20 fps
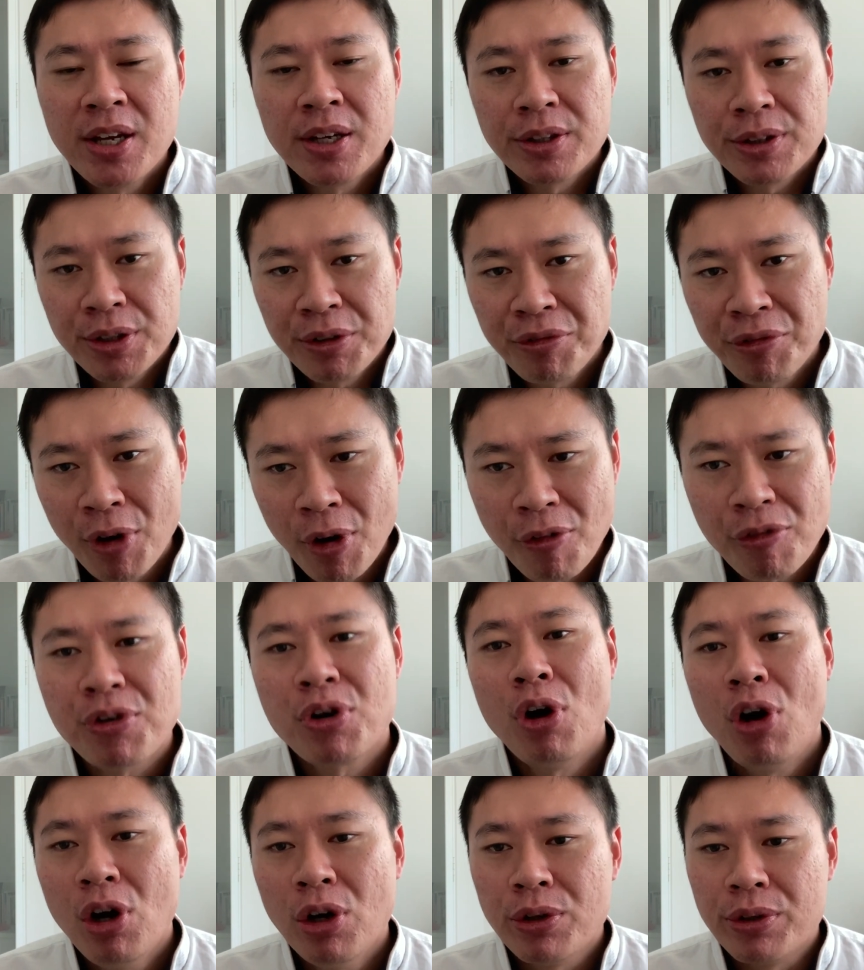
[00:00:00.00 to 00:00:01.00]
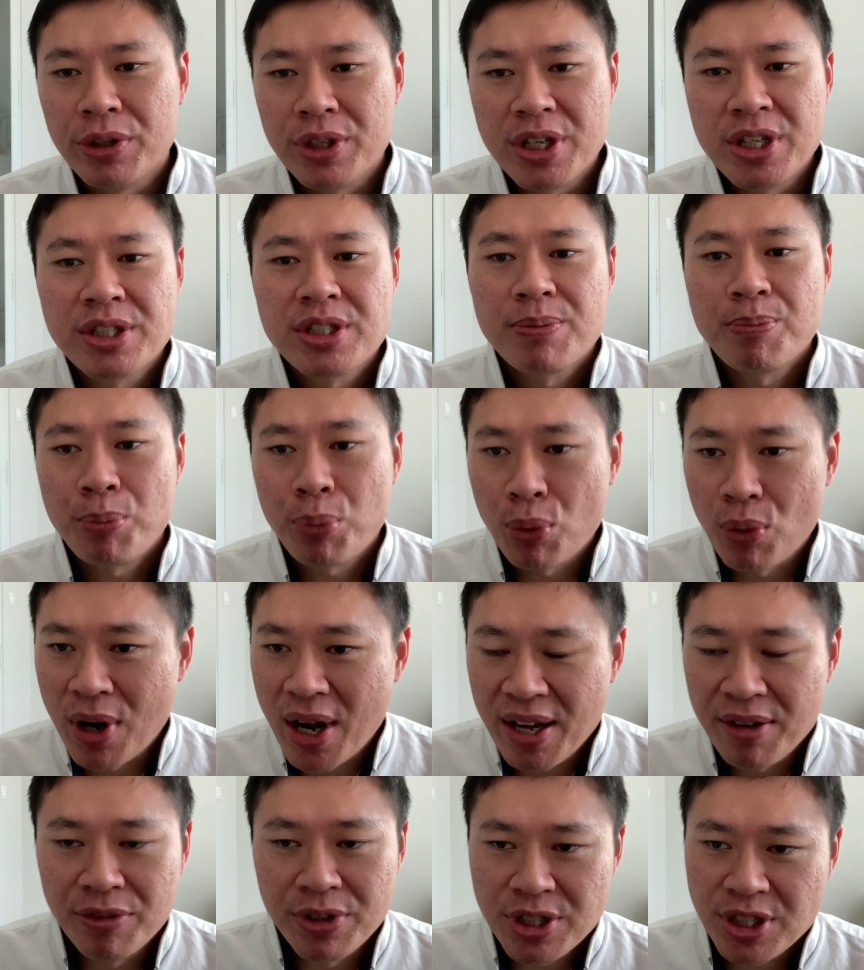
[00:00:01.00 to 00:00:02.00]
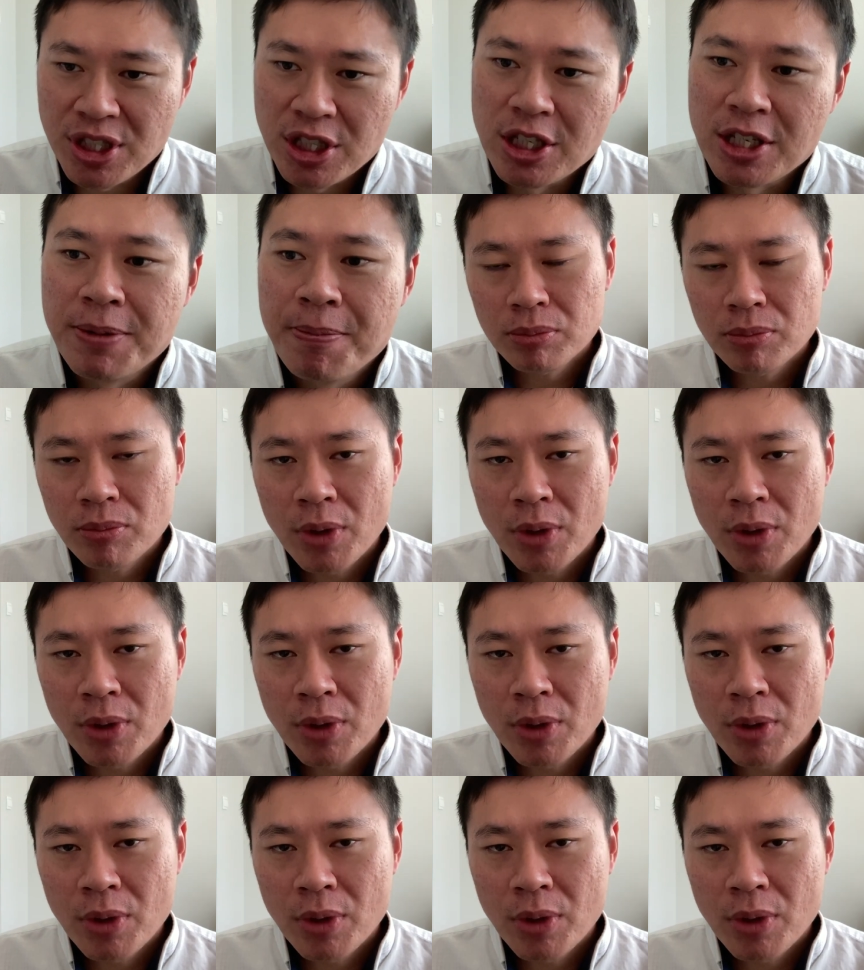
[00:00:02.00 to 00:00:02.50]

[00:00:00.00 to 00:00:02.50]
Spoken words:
The fourth con is privacy.